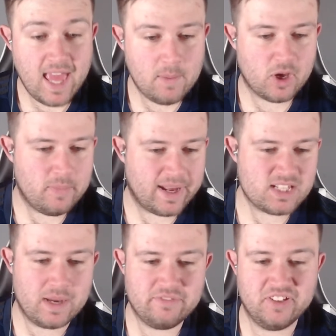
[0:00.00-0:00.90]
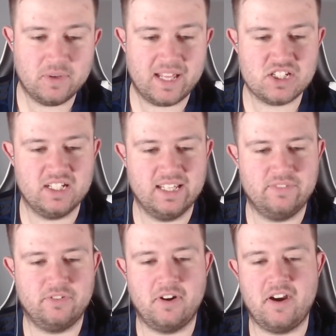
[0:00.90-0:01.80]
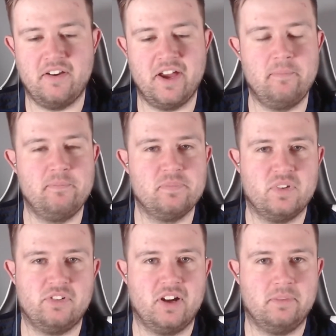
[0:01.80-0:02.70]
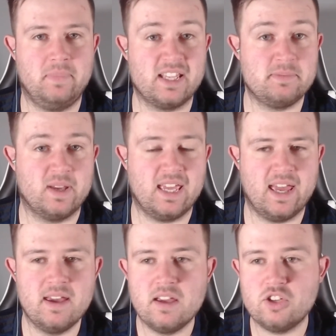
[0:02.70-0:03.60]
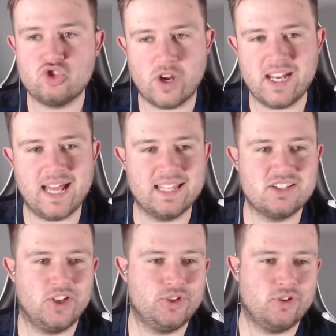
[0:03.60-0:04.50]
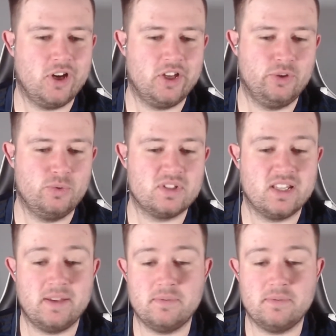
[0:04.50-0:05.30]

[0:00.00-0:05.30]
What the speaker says: Yeah, we're going back to Anfield, actually, for our next pick here. Trent Alexander-Arnold,